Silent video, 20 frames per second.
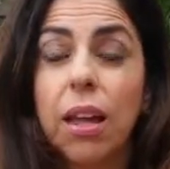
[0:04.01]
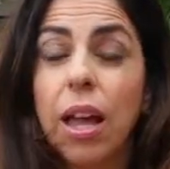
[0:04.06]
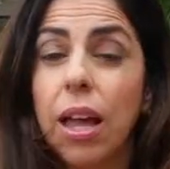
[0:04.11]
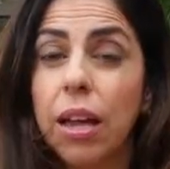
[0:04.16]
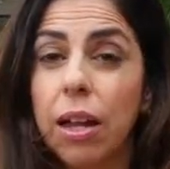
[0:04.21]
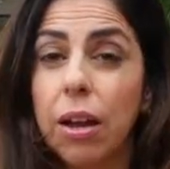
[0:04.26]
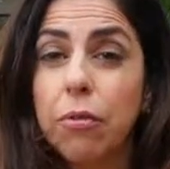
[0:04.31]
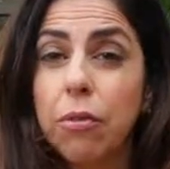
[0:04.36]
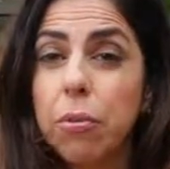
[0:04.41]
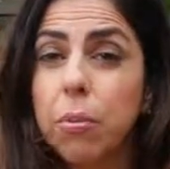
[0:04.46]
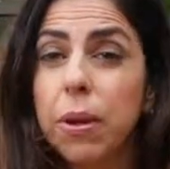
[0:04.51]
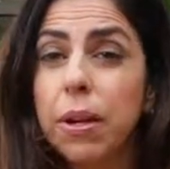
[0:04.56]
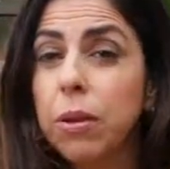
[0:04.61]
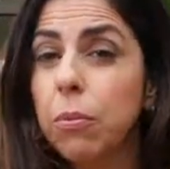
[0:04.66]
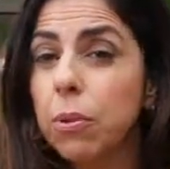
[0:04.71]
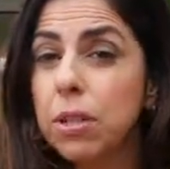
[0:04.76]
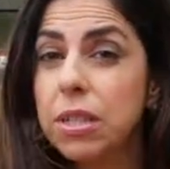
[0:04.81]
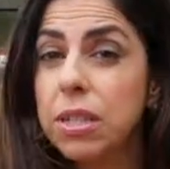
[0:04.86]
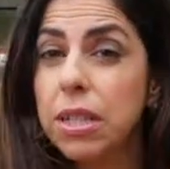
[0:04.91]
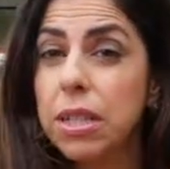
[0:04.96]
And everybody
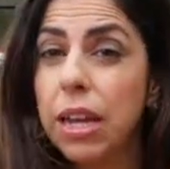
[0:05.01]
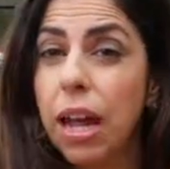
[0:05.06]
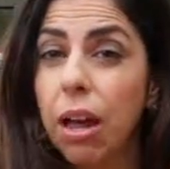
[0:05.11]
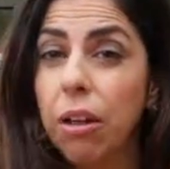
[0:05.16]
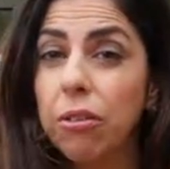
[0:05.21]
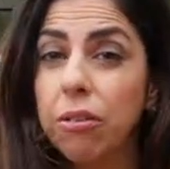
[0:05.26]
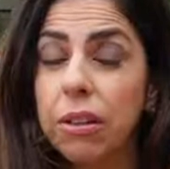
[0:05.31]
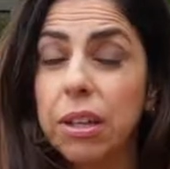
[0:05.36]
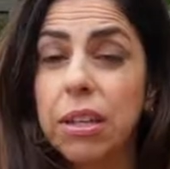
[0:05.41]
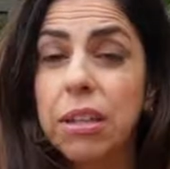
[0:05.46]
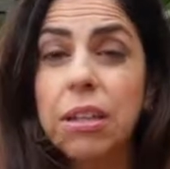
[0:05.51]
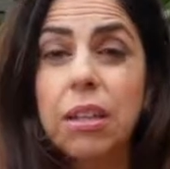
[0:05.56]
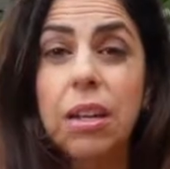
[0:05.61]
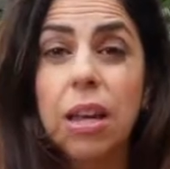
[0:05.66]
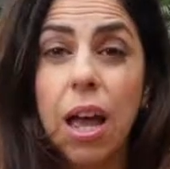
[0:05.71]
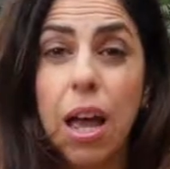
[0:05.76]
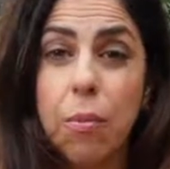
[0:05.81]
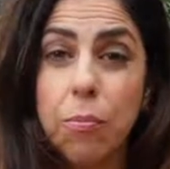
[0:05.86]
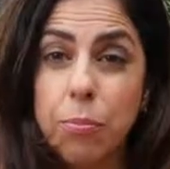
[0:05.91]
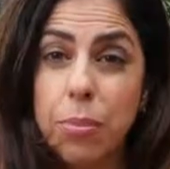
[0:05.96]
wants to eat healthy,
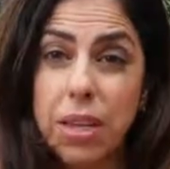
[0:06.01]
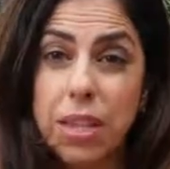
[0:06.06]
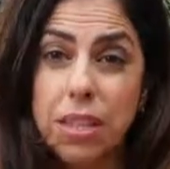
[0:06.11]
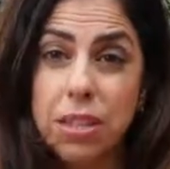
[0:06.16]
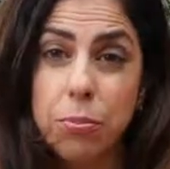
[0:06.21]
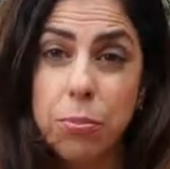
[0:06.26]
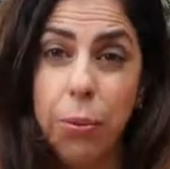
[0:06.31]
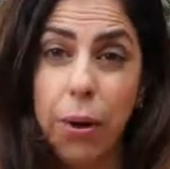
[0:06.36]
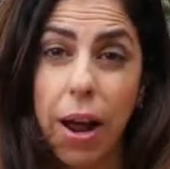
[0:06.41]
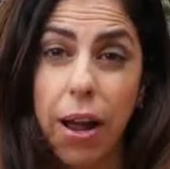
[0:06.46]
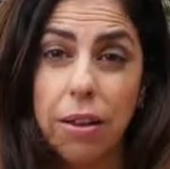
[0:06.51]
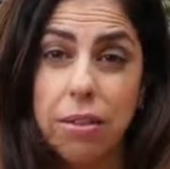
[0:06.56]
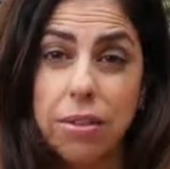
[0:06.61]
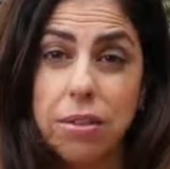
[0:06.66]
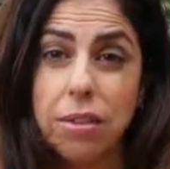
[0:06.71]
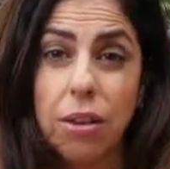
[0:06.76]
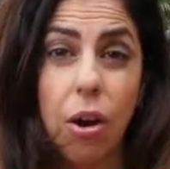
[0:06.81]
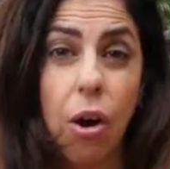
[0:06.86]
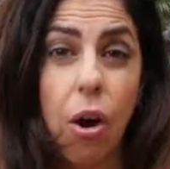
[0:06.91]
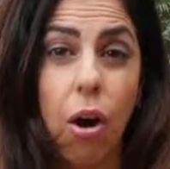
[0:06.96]
and bean
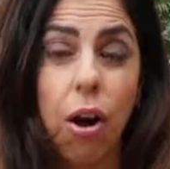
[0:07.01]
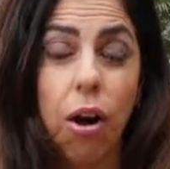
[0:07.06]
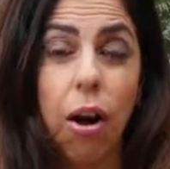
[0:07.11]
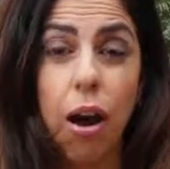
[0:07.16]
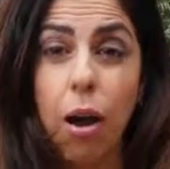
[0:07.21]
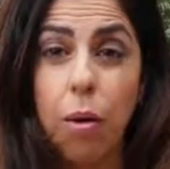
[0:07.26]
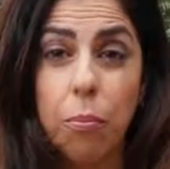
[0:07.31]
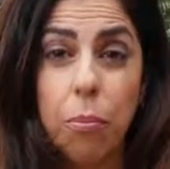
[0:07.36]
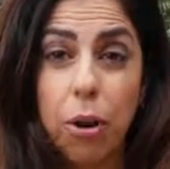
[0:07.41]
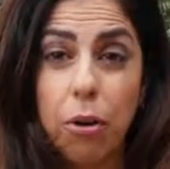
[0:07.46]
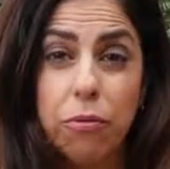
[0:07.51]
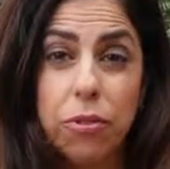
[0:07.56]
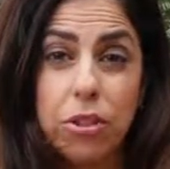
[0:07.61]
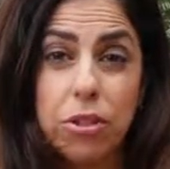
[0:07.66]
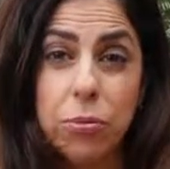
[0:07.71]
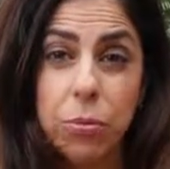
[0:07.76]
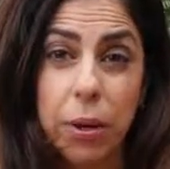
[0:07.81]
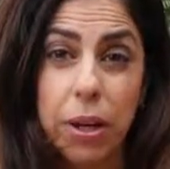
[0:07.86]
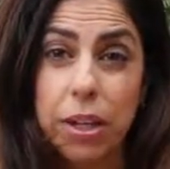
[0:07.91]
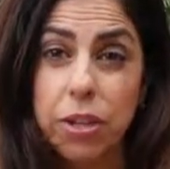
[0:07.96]
sprouts are a
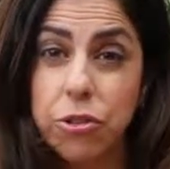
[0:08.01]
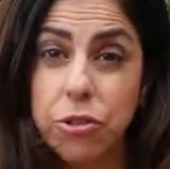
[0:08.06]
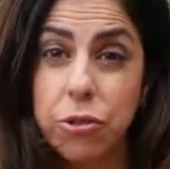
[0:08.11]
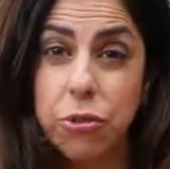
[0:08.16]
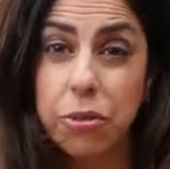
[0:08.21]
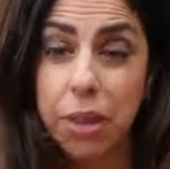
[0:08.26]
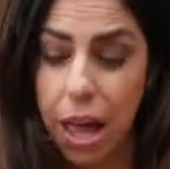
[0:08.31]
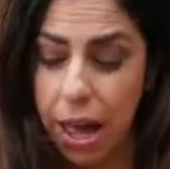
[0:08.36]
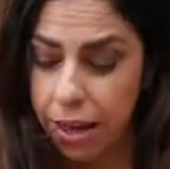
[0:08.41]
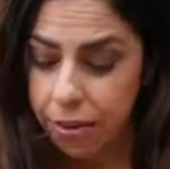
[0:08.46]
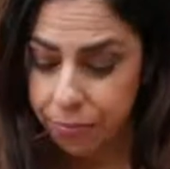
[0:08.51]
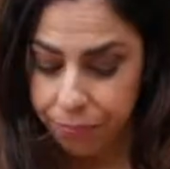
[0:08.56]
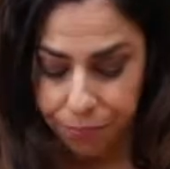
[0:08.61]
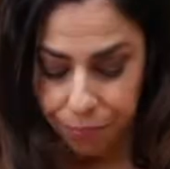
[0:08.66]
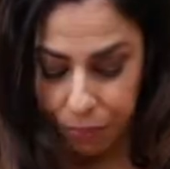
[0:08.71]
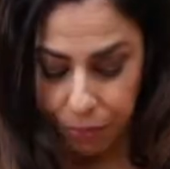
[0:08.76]
perfect way to do that.